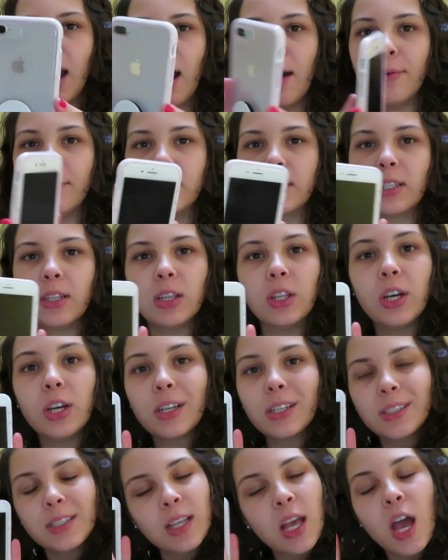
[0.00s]
how it
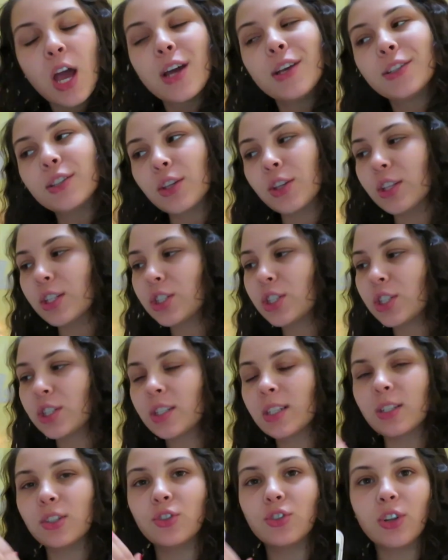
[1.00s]
looks. So let's
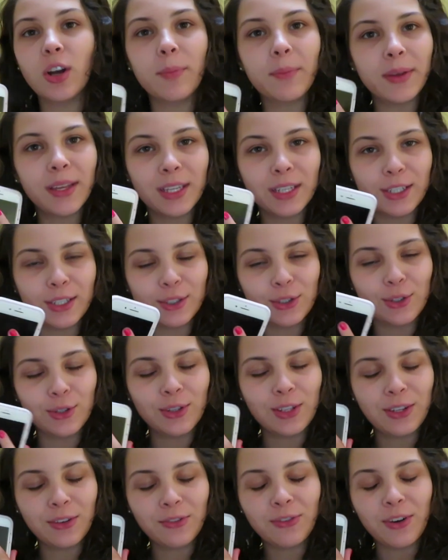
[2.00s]
just jump
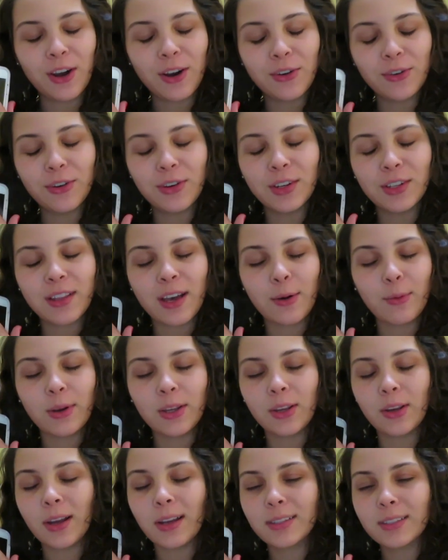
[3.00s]
into the phone. That
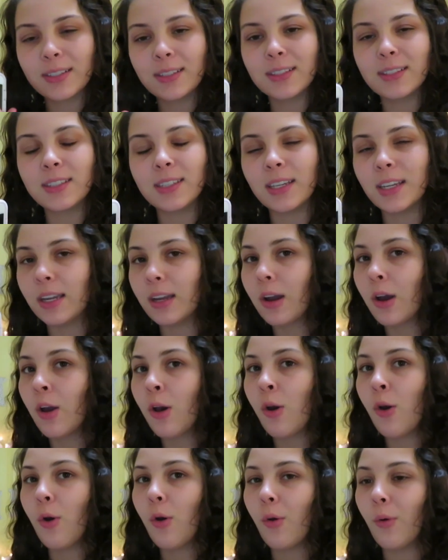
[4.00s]
way you guys can see
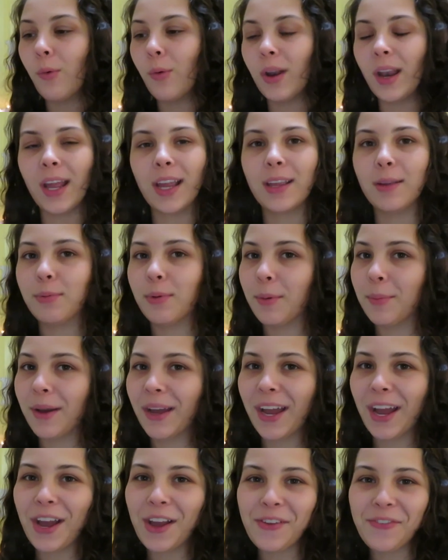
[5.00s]
what I keep on
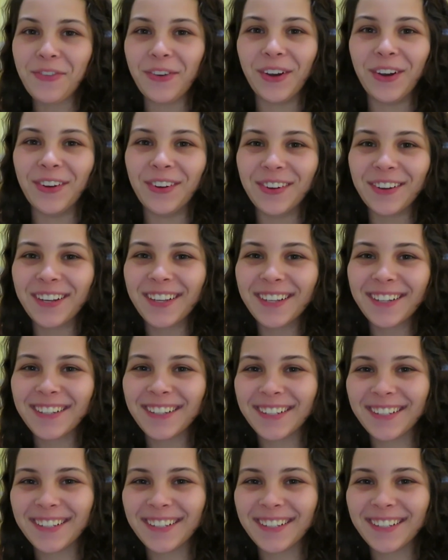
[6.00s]
my iPhone.